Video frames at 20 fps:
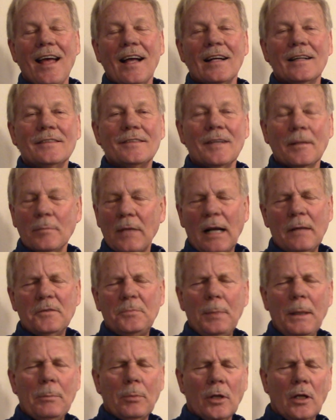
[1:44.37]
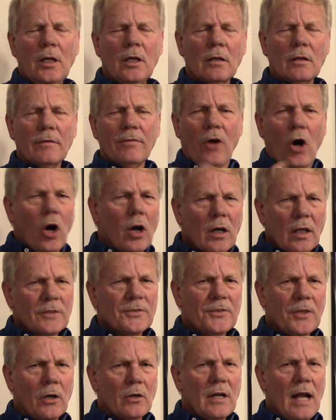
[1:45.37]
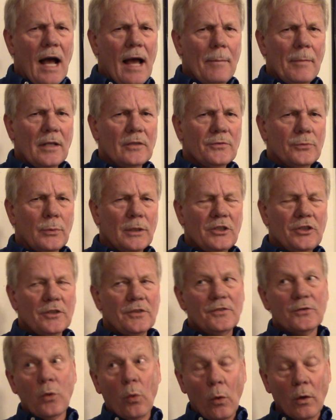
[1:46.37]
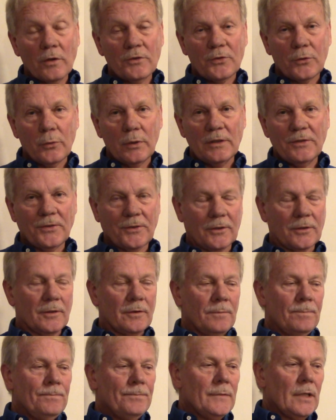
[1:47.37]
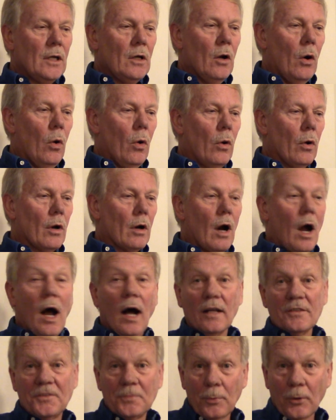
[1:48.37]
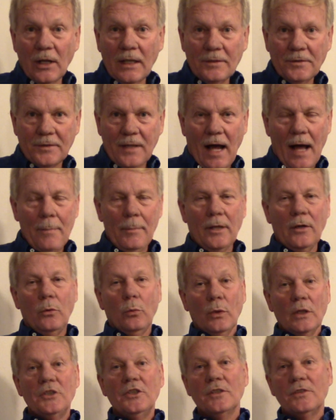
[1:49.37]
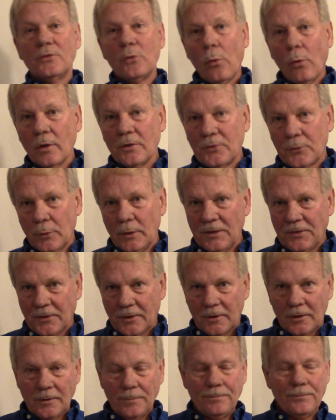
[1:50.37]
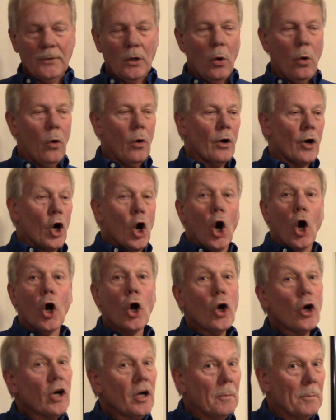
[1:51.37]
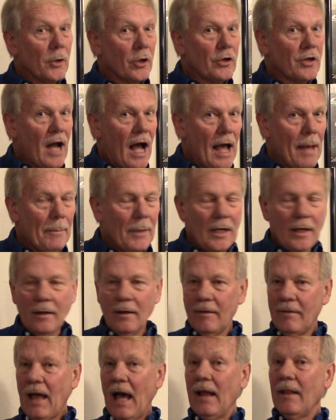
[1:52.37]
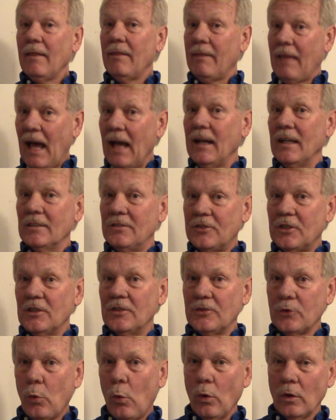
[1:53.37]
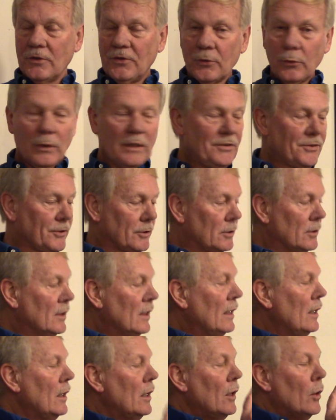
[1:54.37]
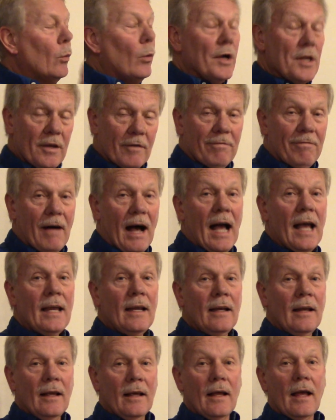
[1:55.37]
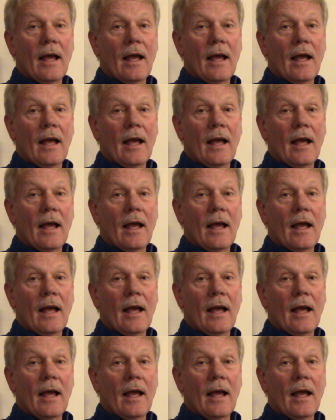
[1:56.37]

sometimes people hear of Arkansas diamonds, which is quartz crystal, or Hot Springs diamond, which is quartz crystal, or Herkimer diamond. That is just quartz crystal. What you find